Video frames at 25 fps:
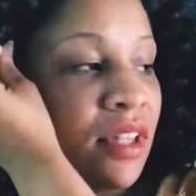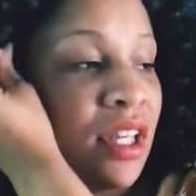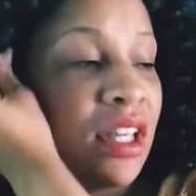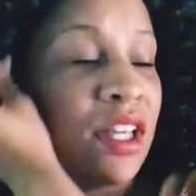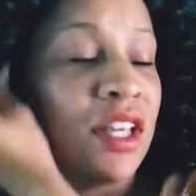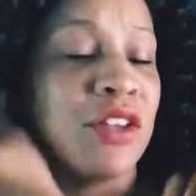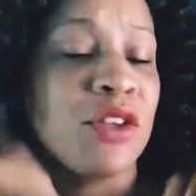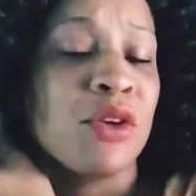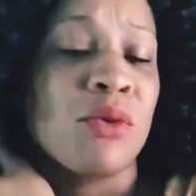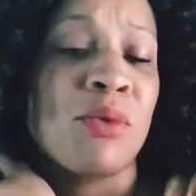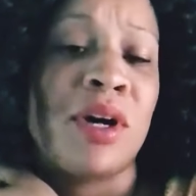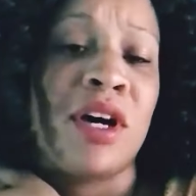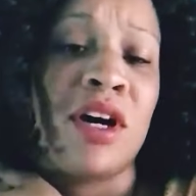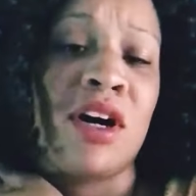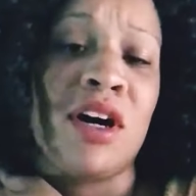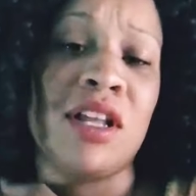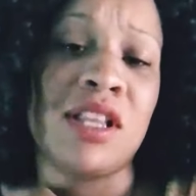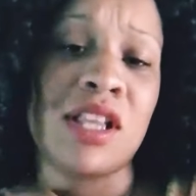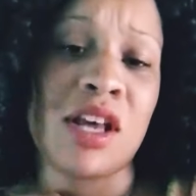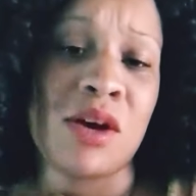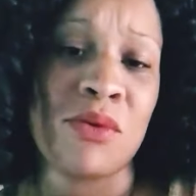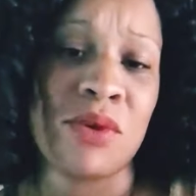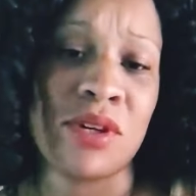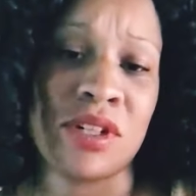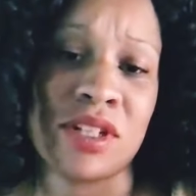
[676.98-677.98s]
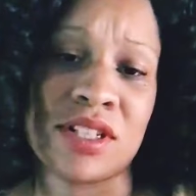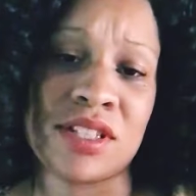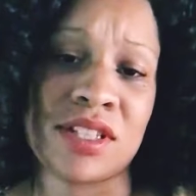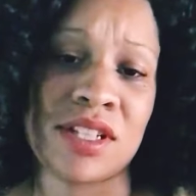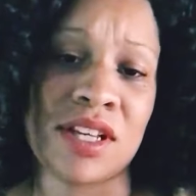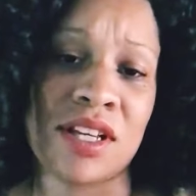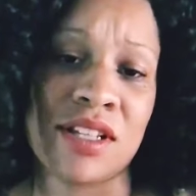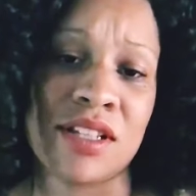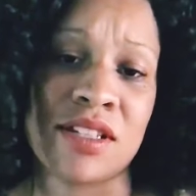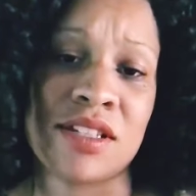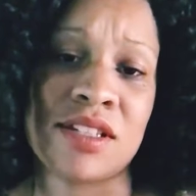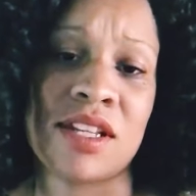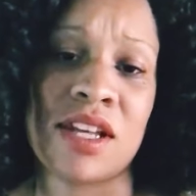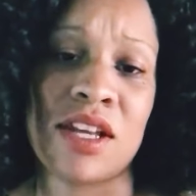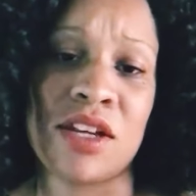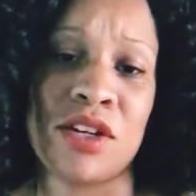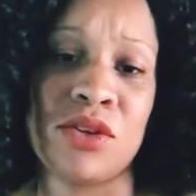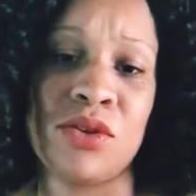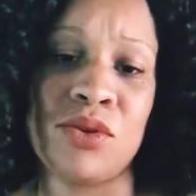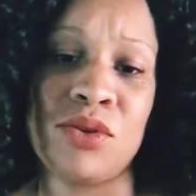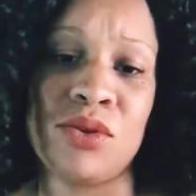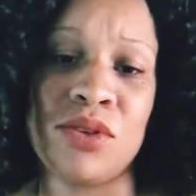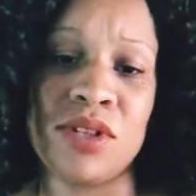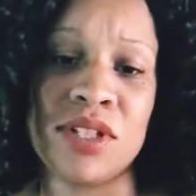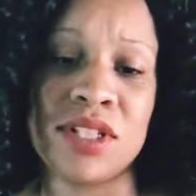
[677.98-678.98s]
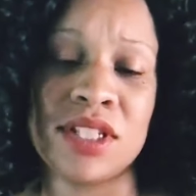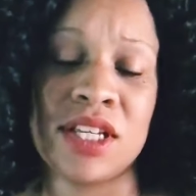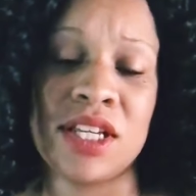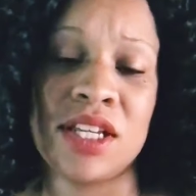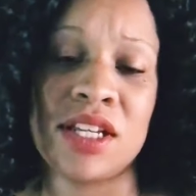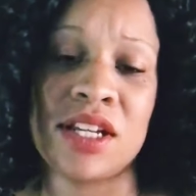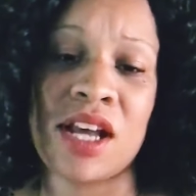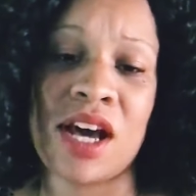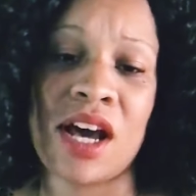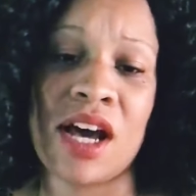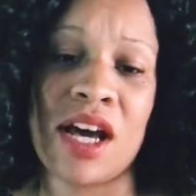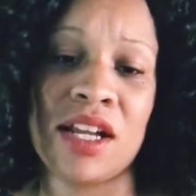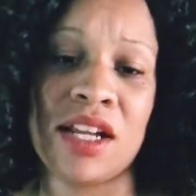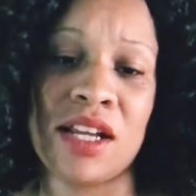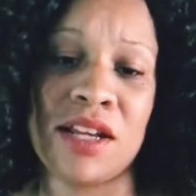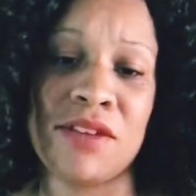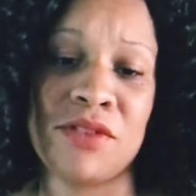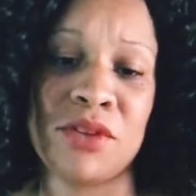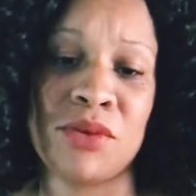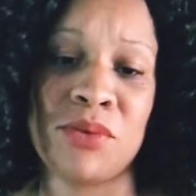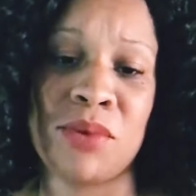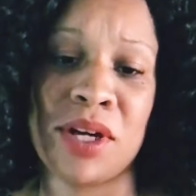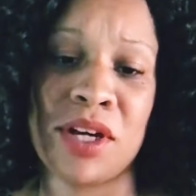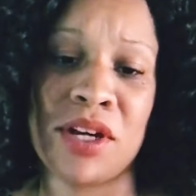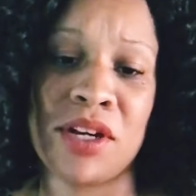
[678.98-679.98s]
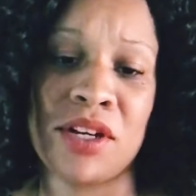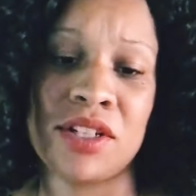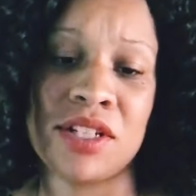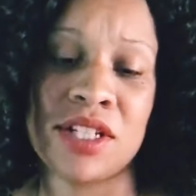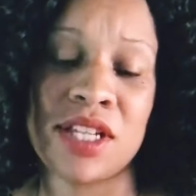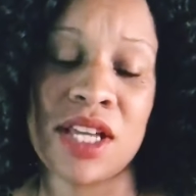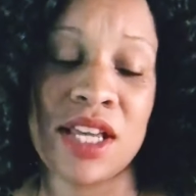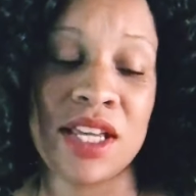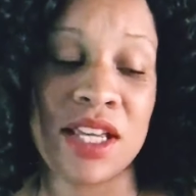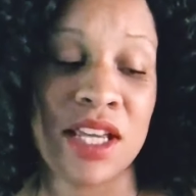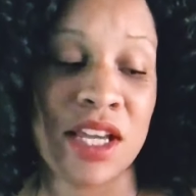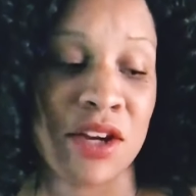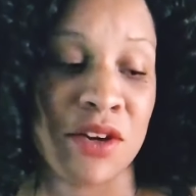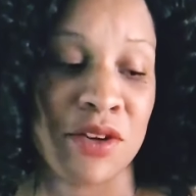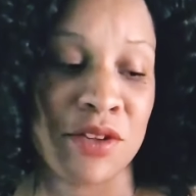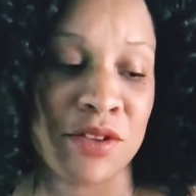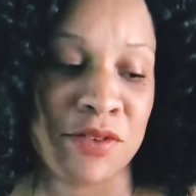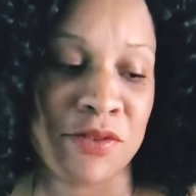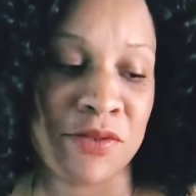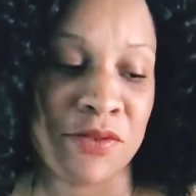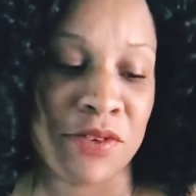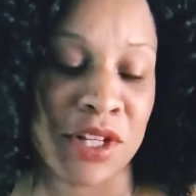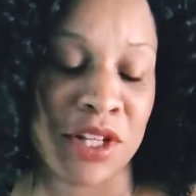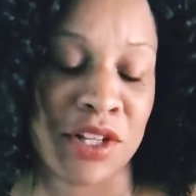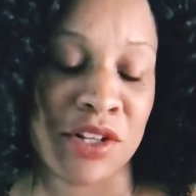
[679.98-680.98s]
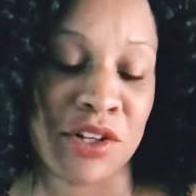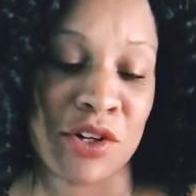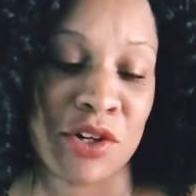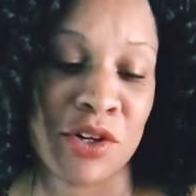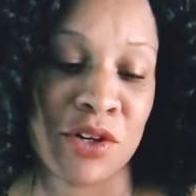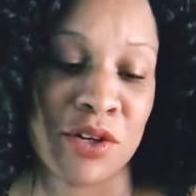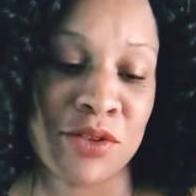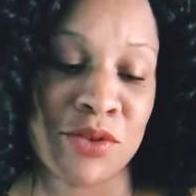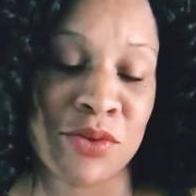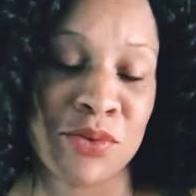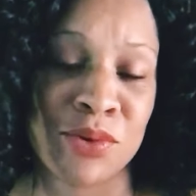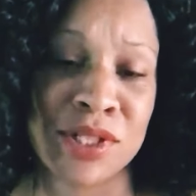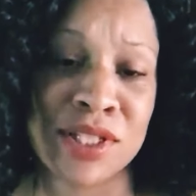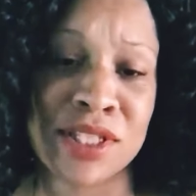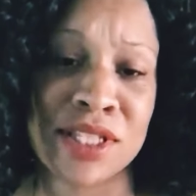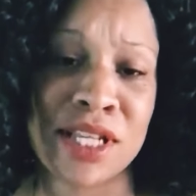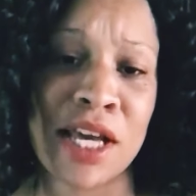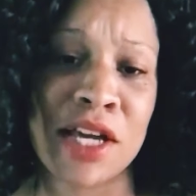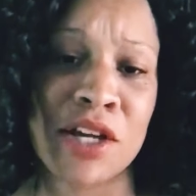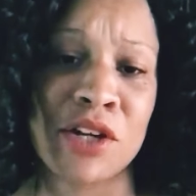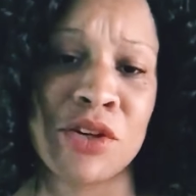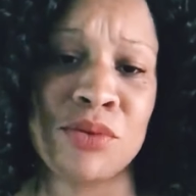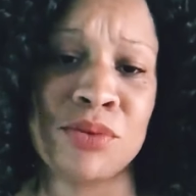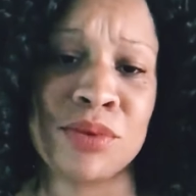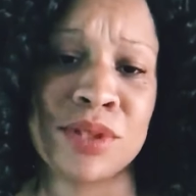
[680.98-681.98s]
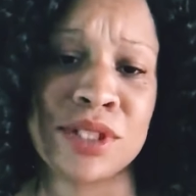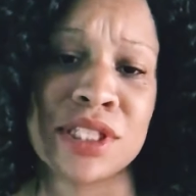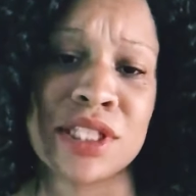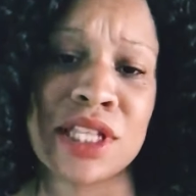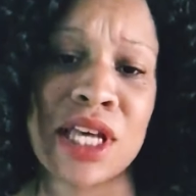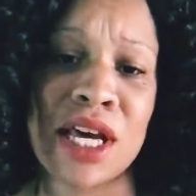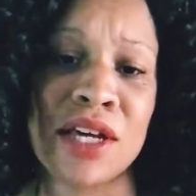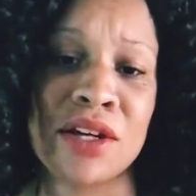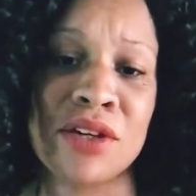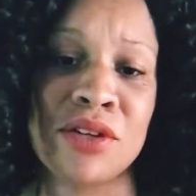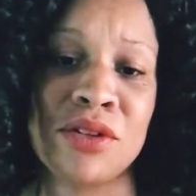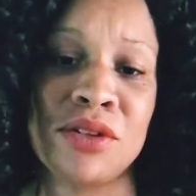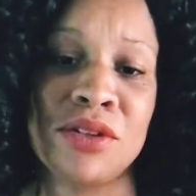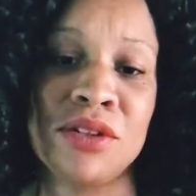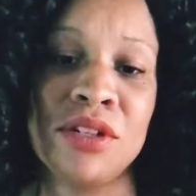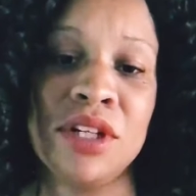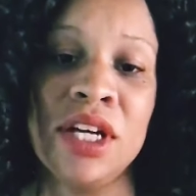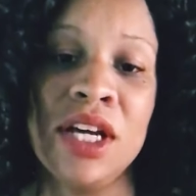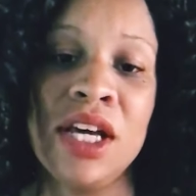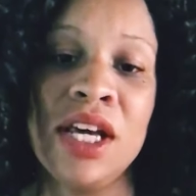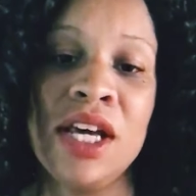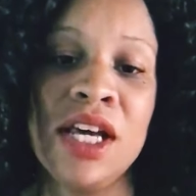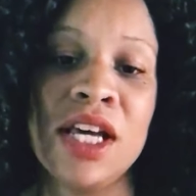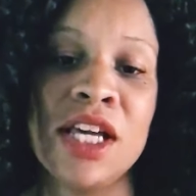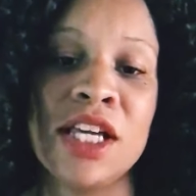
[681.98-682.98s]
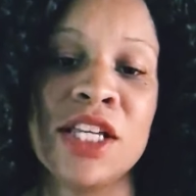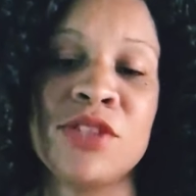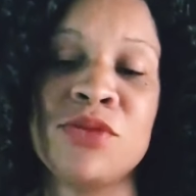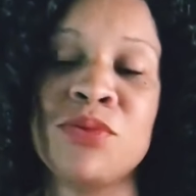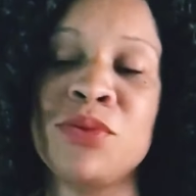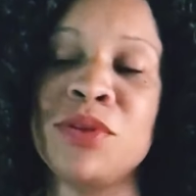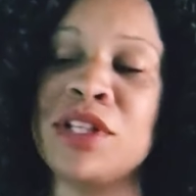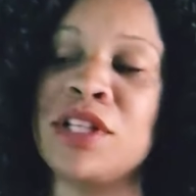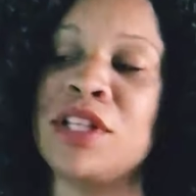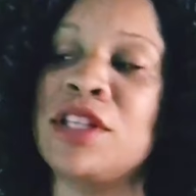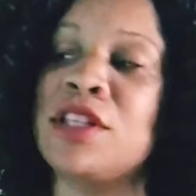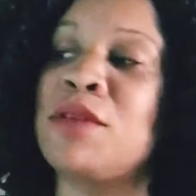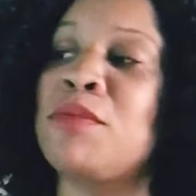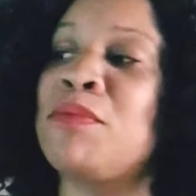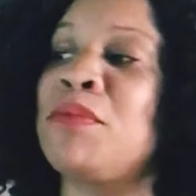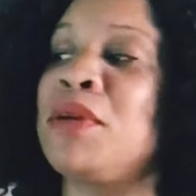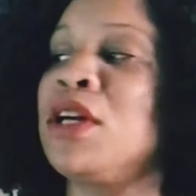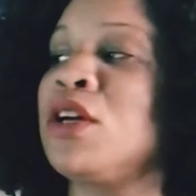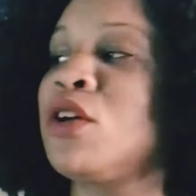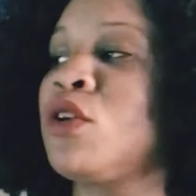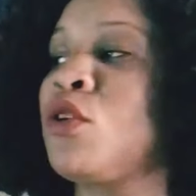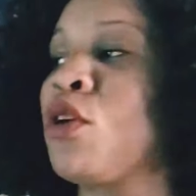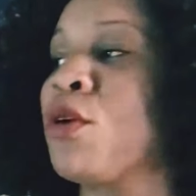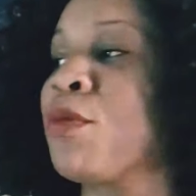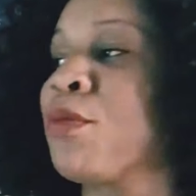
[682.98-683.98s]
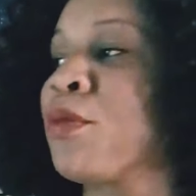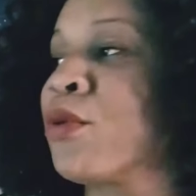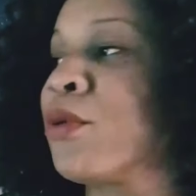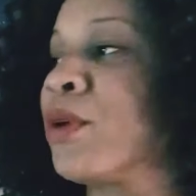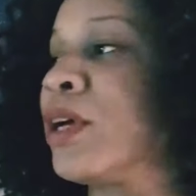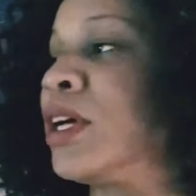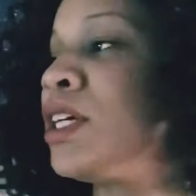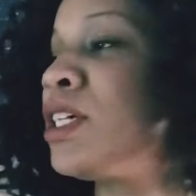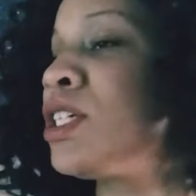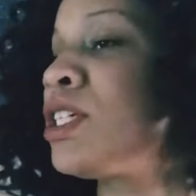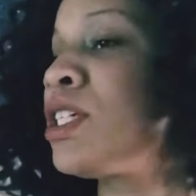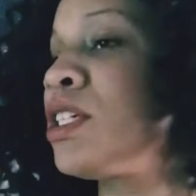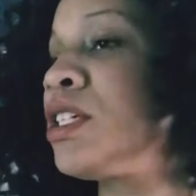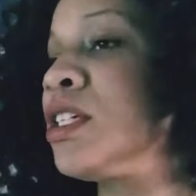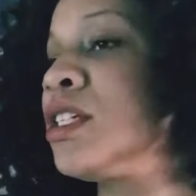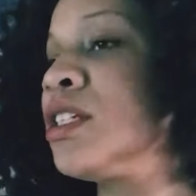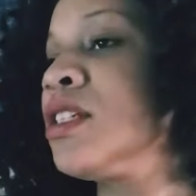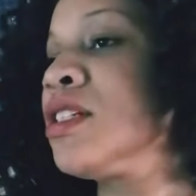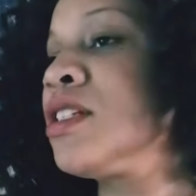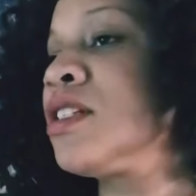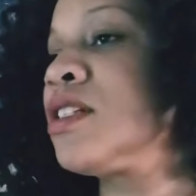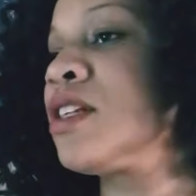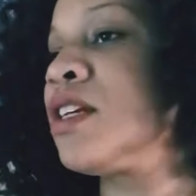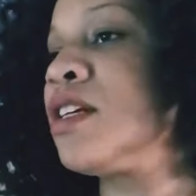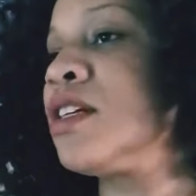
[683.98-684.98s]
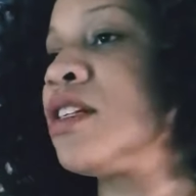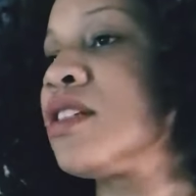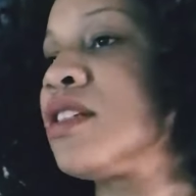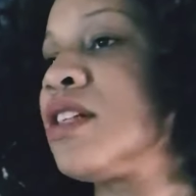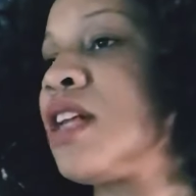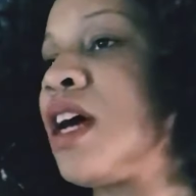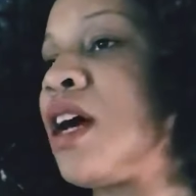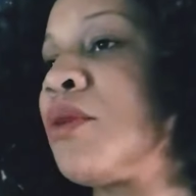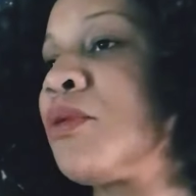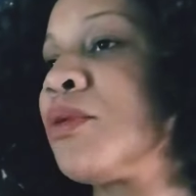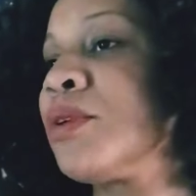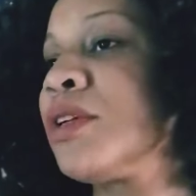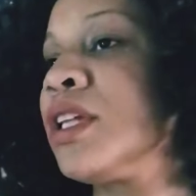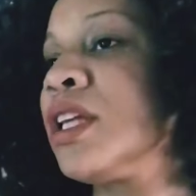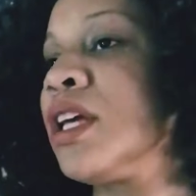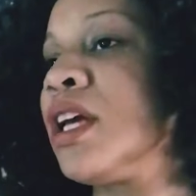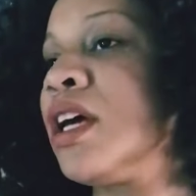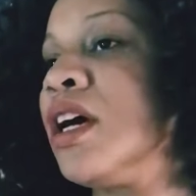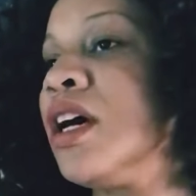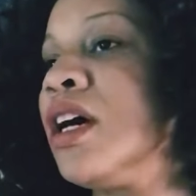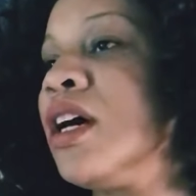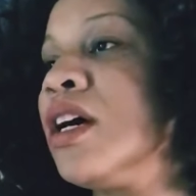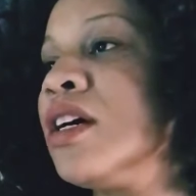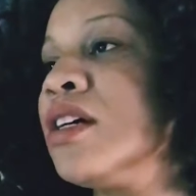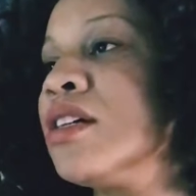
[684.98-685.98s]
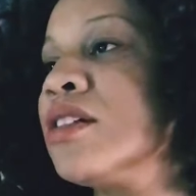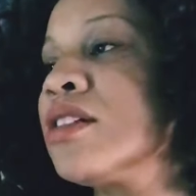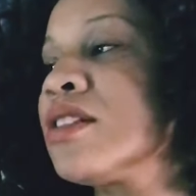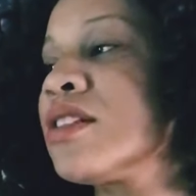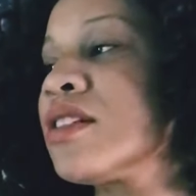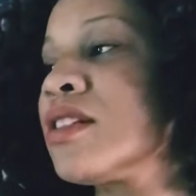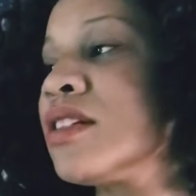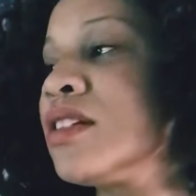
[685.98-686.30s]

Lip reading: Either way, all I want to say is stay cool. It's getting hot everywhere. Take care of the freaking earth. Recycle, recycle. It's really the big corporations. It's not really us.